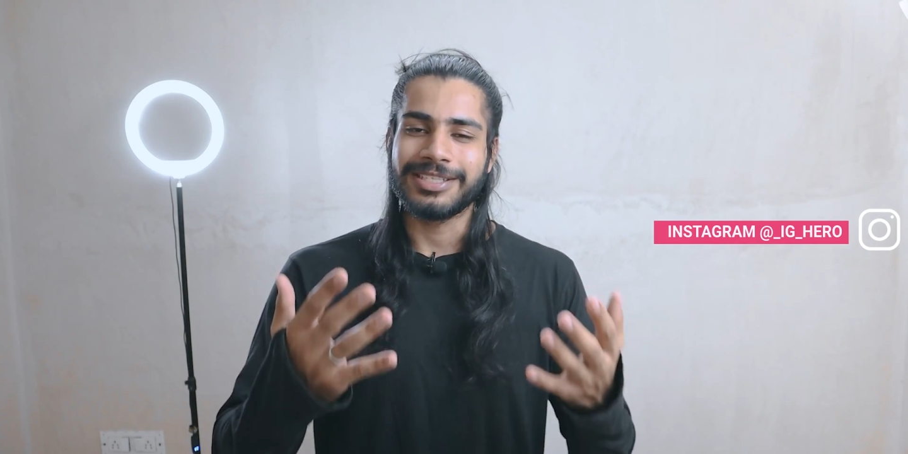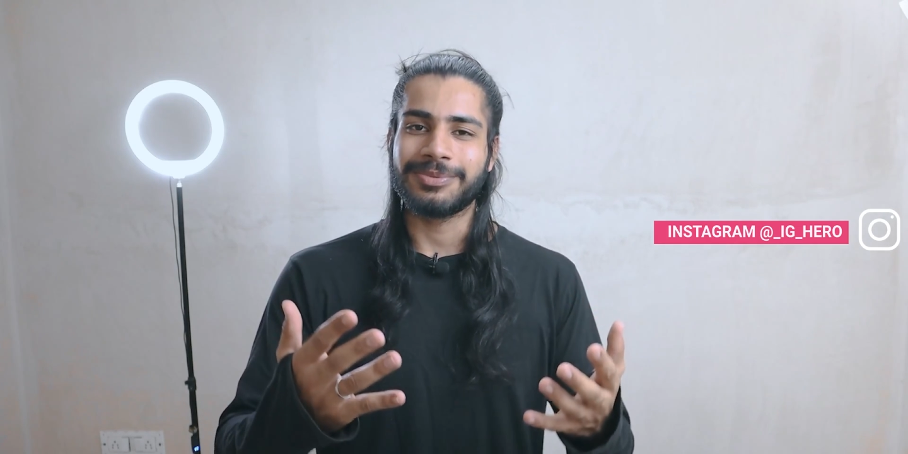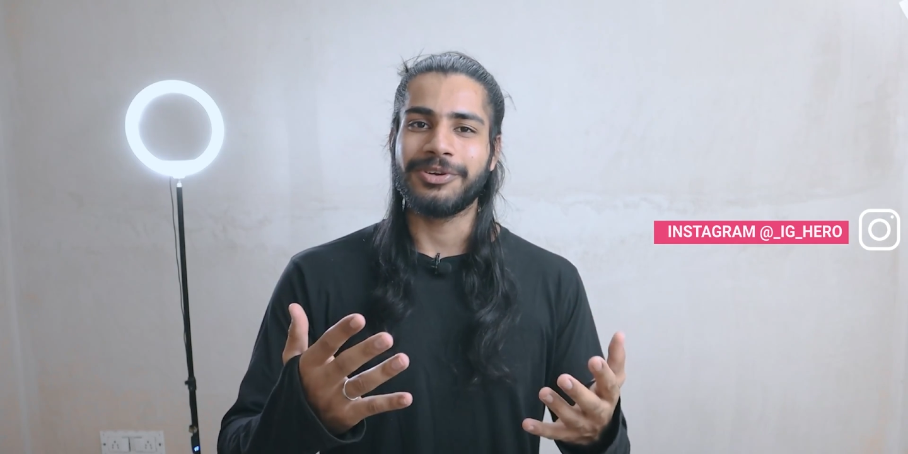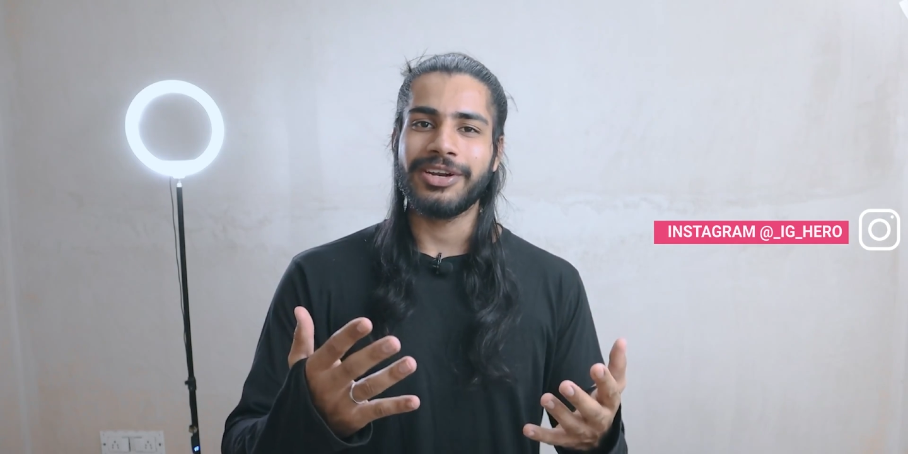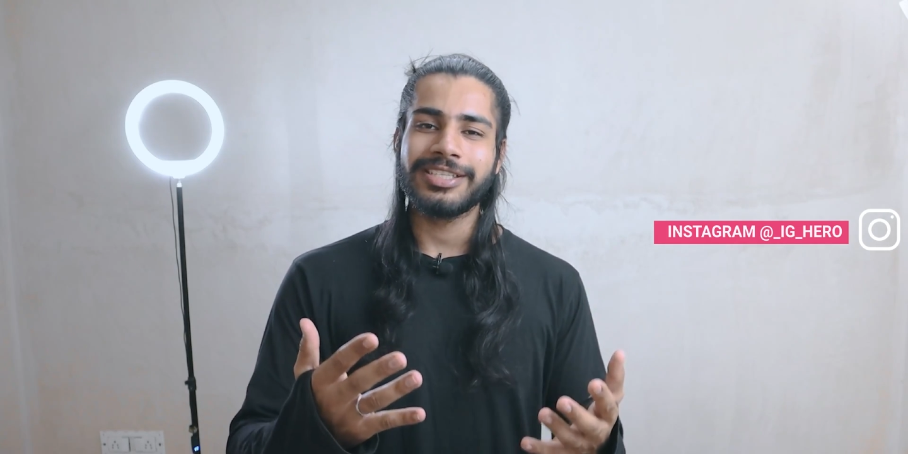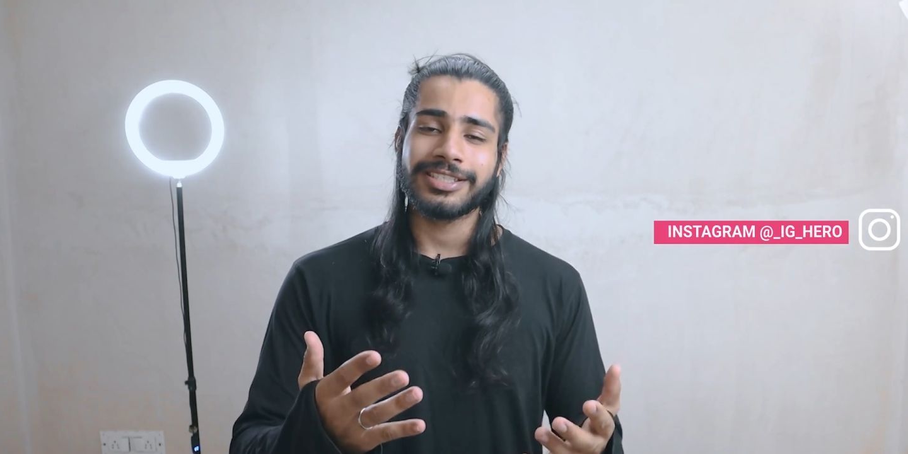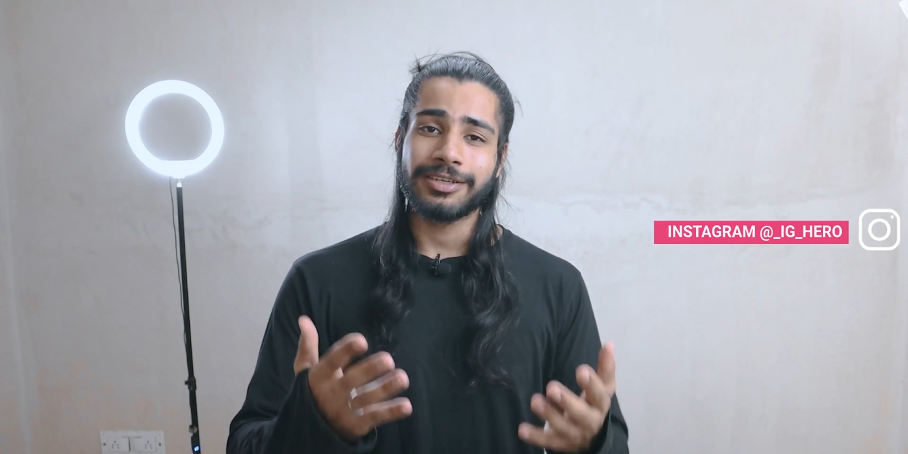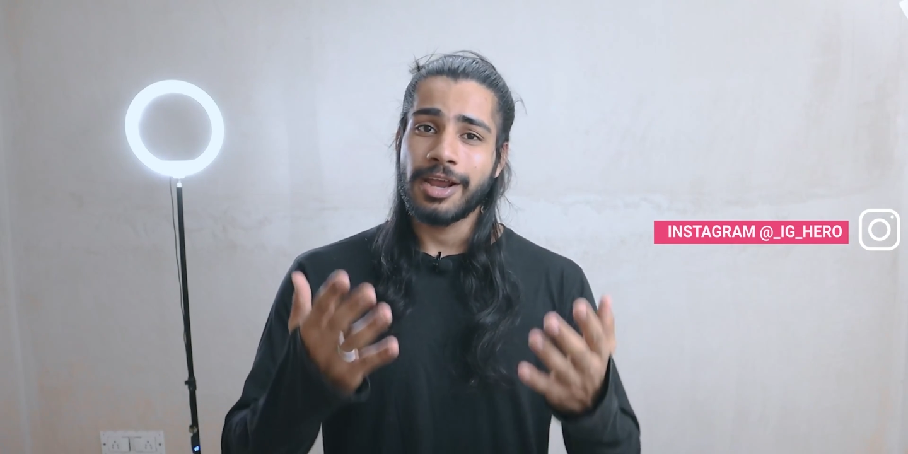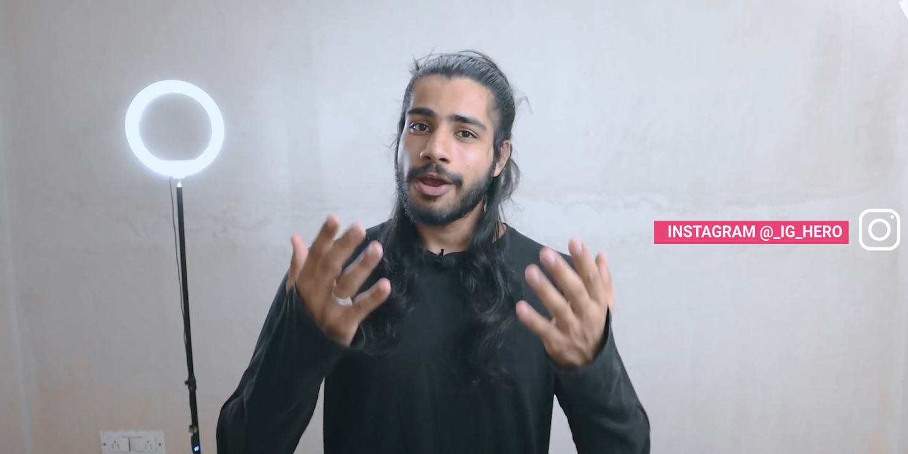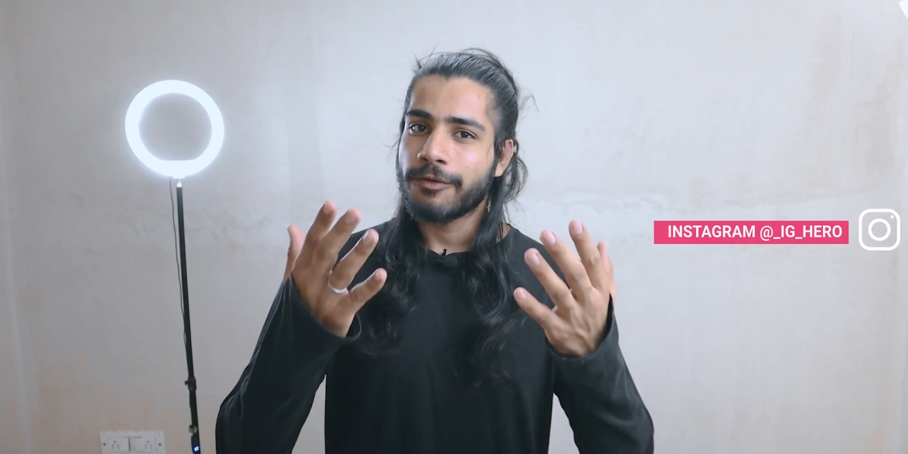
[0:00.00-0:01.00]

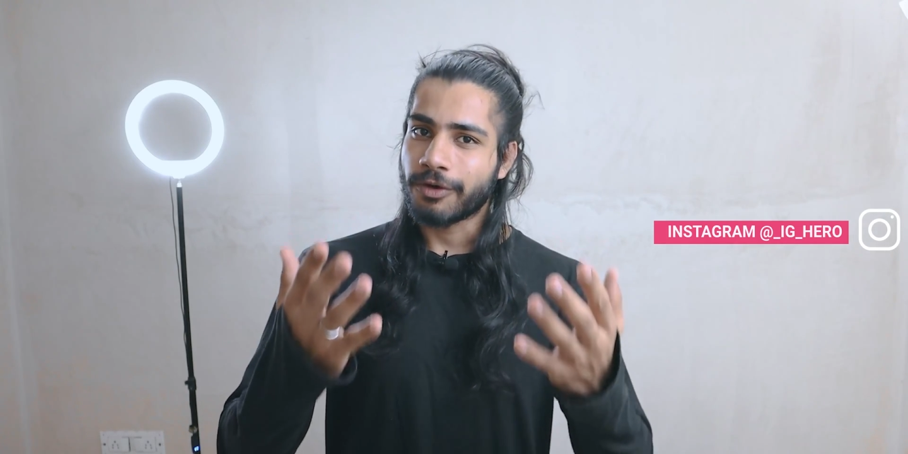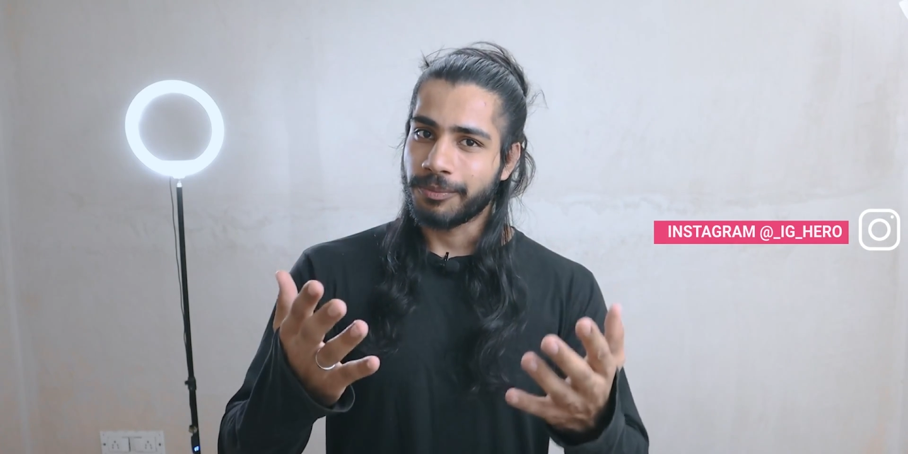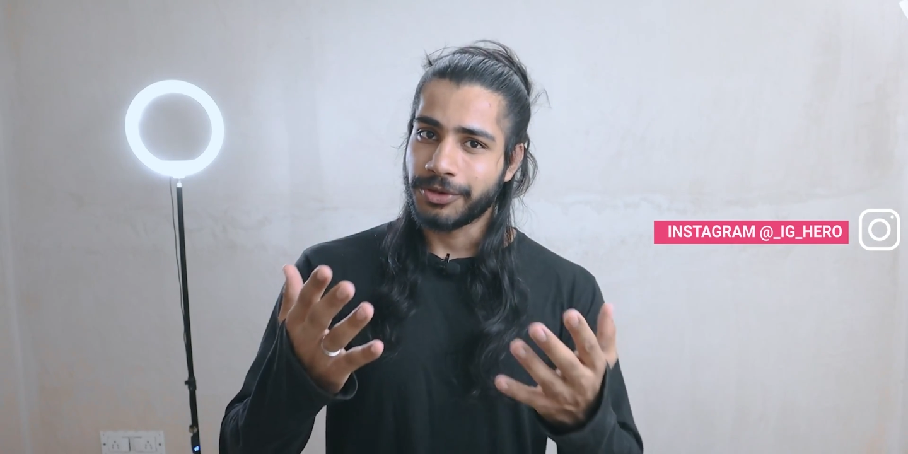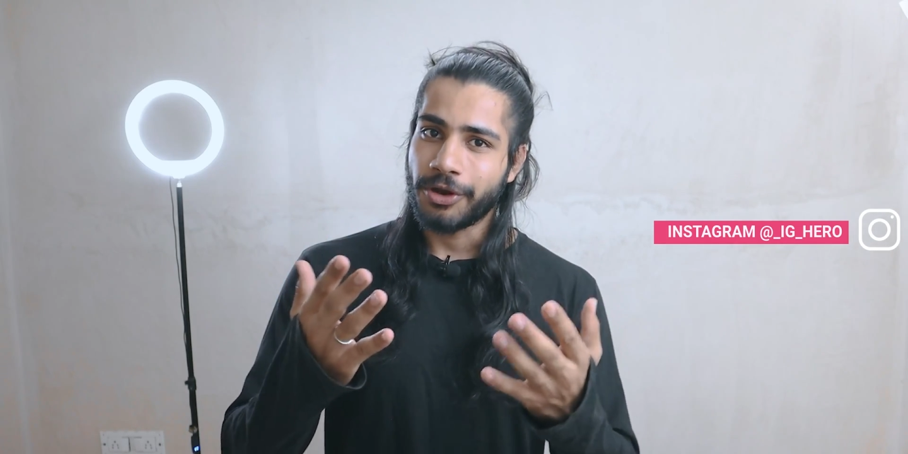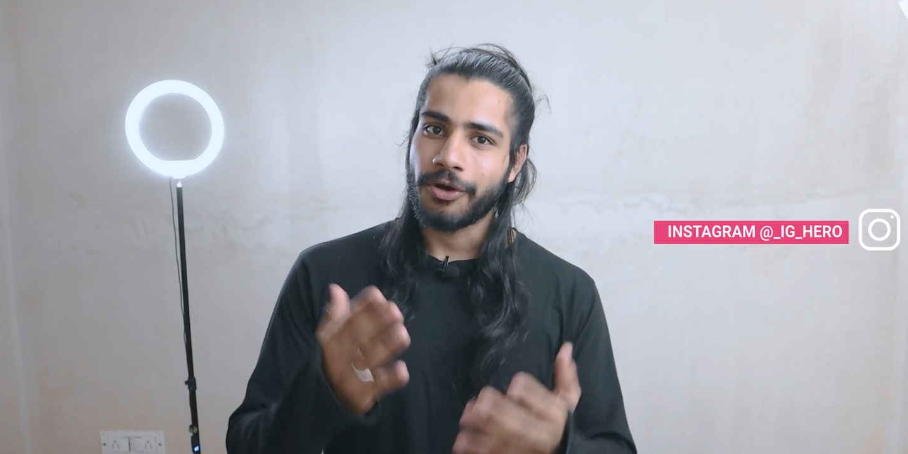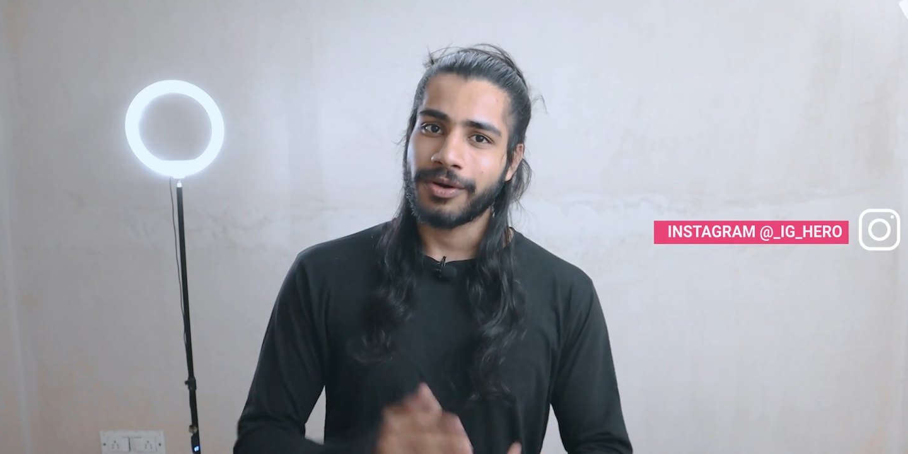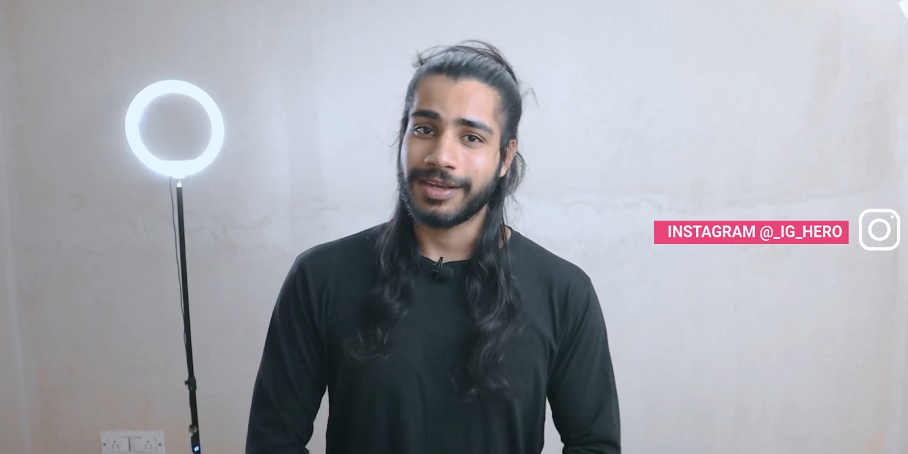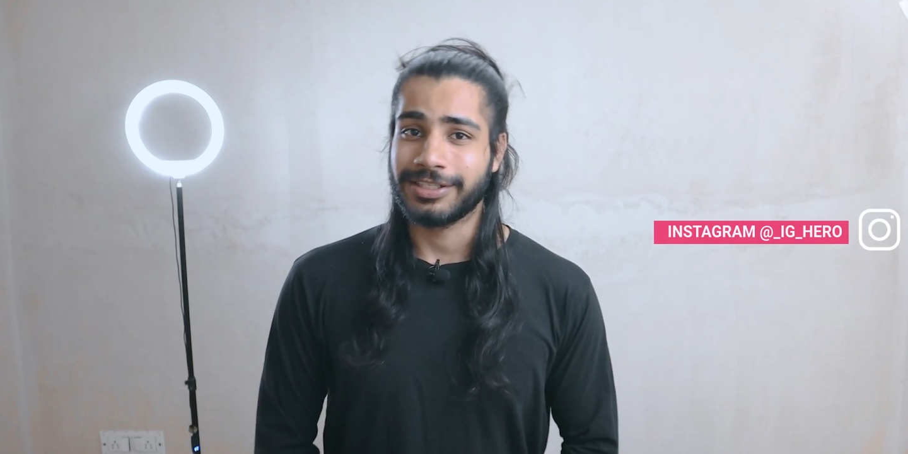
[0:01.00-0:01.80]
inspiration from your